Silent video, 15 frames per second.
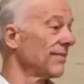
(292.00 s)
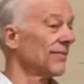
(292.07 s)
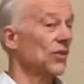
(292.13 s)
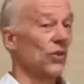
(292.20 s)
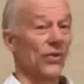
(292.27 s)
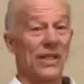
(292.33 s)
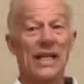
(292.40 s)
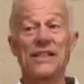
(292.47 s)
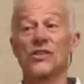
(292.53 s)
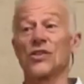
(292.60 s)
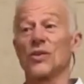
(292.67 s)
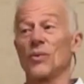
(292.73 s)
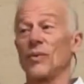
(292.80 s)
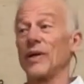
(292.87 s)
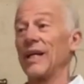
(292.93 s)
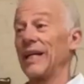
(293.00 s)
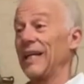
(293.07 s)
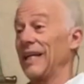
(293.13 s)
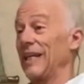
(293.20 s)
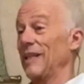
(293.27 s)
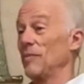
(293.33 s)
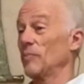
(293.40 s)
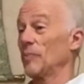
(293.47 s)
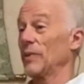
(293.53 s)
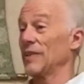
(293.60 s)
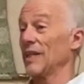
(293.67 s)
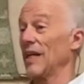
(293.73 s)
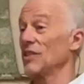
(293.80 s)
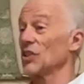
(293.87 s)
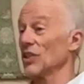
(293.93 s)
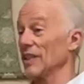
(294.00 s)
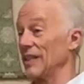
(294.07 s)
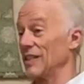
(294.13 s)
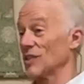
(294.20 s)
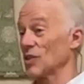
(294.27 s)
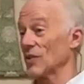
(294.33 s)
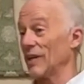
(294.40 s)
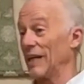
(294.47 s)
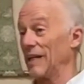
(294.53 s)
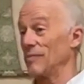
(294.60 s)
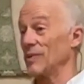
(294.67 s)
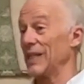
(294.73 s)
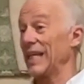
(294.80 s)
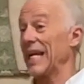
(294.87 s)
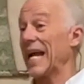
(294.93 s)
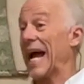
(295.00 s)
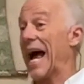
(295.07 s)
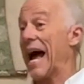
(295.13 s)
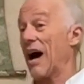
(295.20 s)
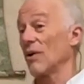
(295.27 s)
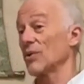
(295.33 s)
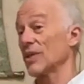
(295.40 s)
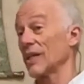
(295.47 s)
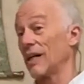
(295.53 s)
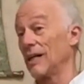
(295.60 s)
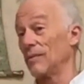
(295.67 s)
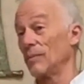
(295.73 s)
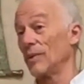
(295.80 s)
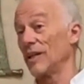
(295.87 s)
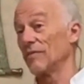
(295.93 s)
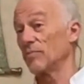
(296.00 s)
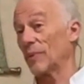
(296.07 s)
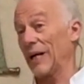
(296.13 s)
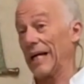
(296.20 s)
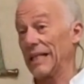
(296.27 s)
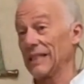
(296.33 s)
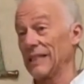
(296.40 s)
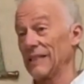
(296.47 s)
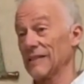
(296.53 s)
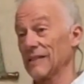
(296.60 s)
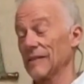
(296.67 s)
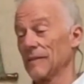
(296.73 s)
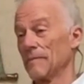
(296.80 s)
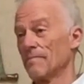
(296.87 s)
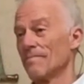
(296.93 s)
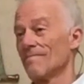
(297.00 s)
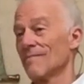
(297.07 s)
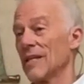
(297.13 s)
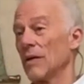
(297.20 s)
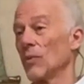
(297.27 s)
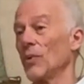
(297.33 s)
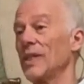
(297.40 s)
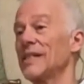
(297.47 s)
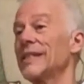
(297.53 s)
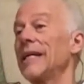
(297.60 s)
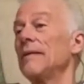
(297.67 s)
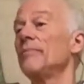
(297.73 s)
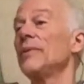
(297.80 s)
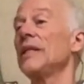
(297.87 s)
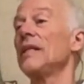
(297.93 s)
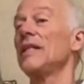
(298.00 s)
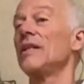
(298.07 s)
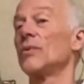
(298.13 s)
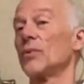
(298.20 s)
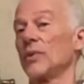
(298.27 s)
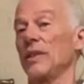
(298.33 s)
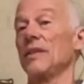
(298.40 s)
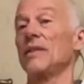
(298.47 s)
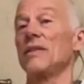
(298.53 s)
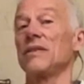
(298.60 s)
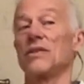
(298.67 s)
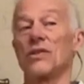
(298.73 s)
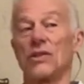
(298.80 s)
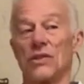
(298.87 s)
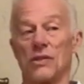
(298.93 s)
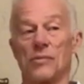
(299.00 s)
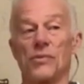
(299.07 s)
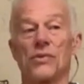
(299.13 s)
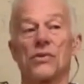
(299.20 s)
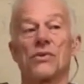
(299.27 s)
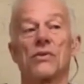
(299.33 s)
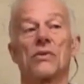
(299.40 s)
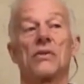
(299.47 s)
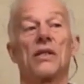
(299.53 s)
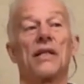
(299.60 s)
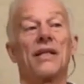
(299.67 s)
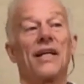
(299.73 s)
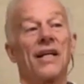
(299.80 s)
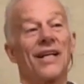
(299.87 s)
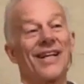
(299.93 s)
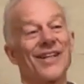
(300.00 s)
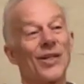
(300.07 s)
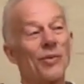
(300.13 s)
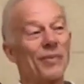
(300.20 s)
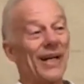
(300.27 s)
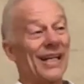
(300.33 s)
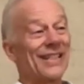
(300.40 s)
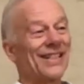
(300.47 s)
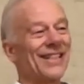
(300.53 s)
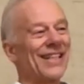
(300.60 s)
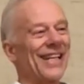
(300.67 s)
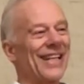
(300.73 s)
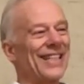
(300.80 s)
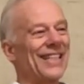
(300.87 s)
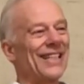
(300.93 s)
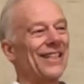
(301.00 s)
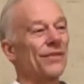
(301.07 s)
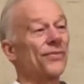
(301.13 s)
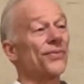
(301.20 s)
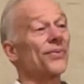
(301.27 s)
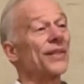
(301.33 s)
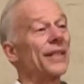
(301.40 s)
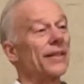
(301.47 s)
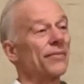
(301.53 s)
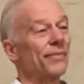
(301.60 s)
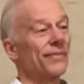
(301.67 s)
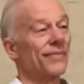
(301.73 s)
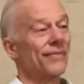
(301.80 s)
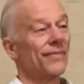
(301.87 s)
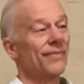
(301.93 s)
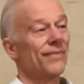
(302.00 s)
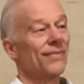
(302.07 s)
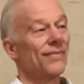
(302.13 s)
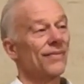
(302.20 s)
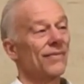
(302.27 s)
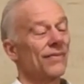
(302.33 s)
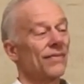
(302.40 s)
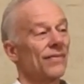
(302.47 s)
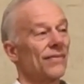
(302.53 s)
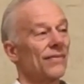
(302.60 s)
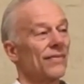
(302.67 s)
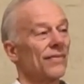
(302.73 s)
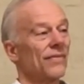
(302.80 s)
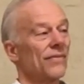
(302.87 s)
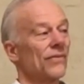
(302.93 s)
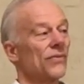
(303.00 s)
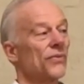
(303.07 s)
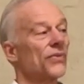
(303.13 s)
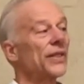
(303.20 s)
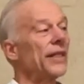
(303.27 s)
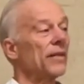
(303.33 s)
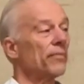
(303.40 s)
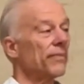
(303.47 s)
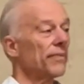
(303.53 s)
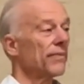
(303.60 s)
So that's the way Patanjali describes the outcome of practice. And what does that mean in real terms? Again, I go back to the idea of freedom. Freedom.